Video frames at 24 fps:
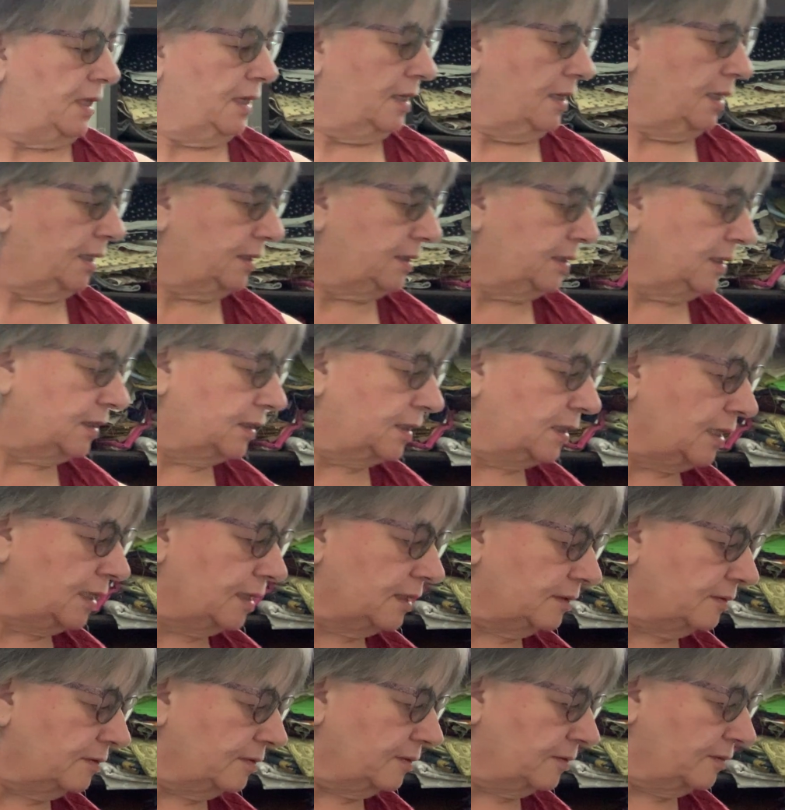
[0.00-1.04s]
I did
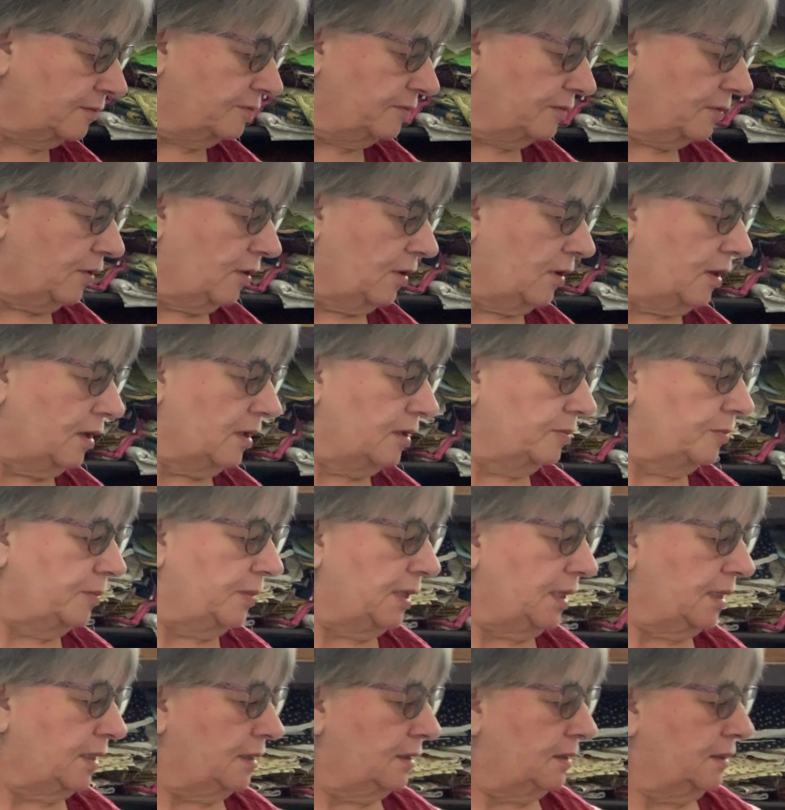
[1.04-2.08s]
get all
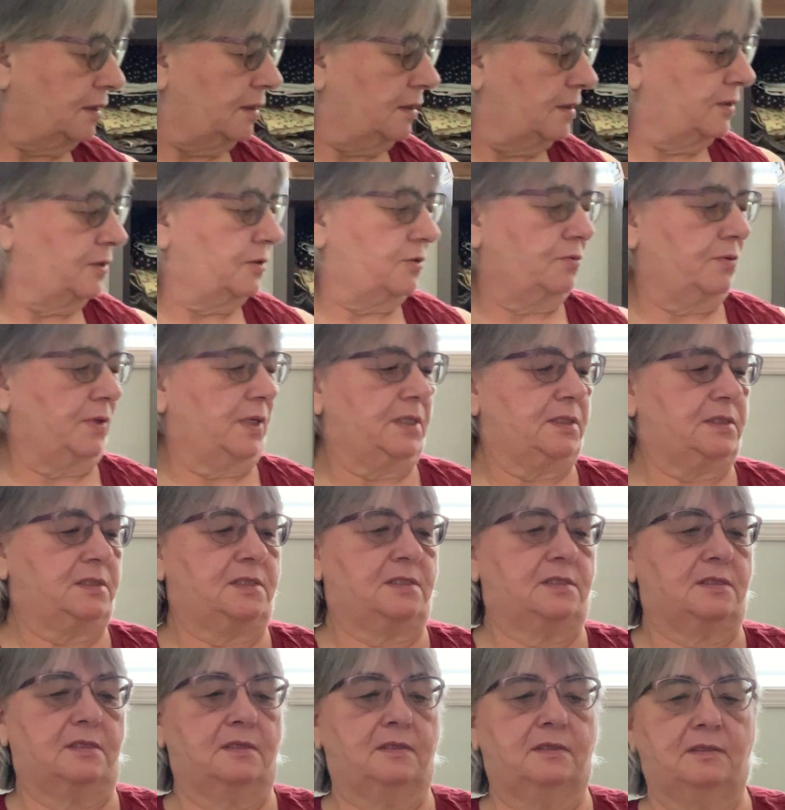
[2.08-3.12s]
my
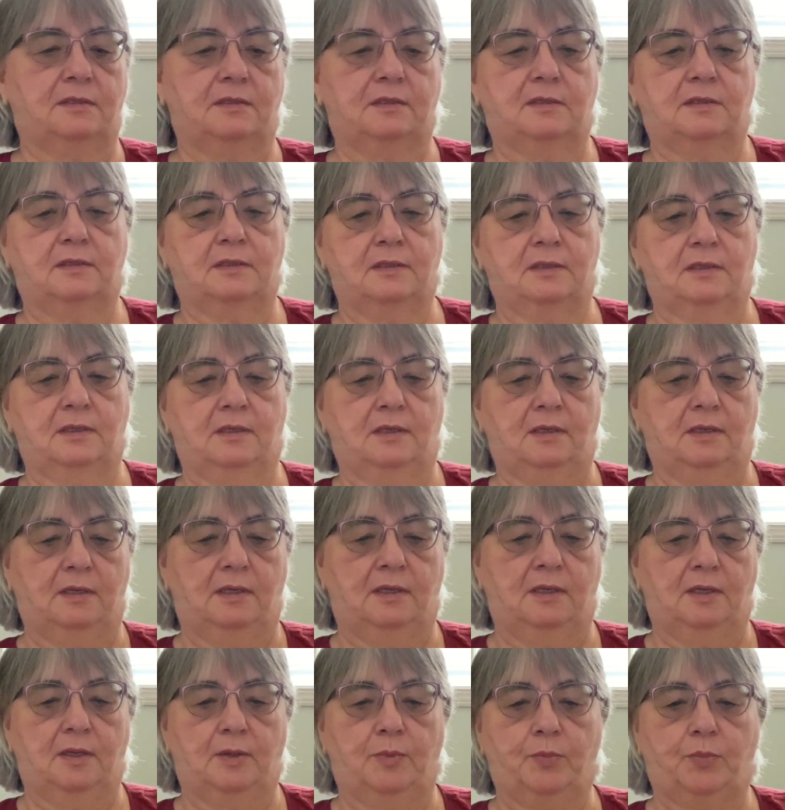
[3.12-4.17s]
threads
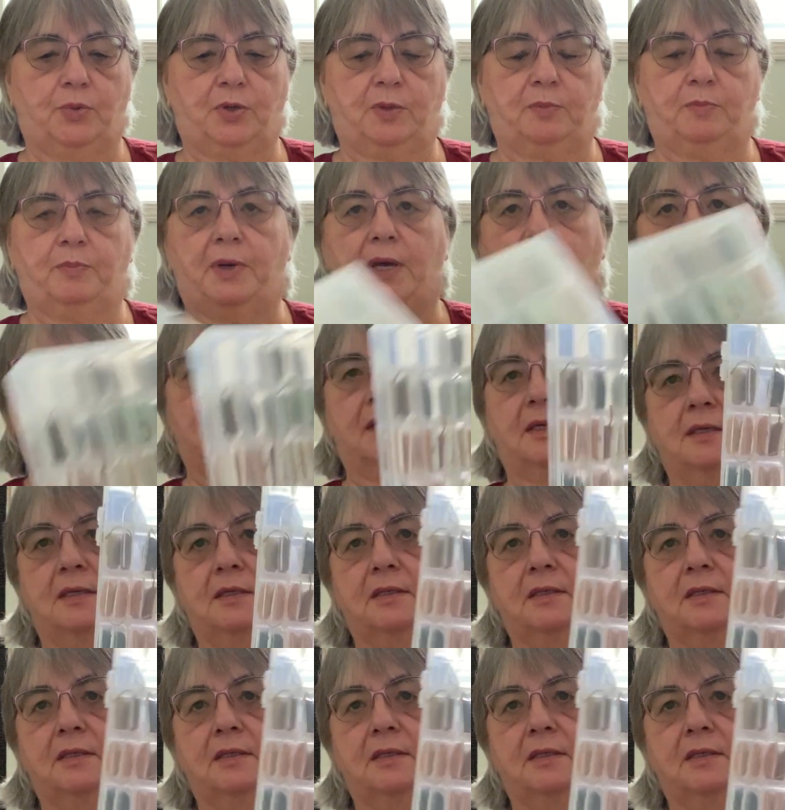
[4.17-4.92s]
put back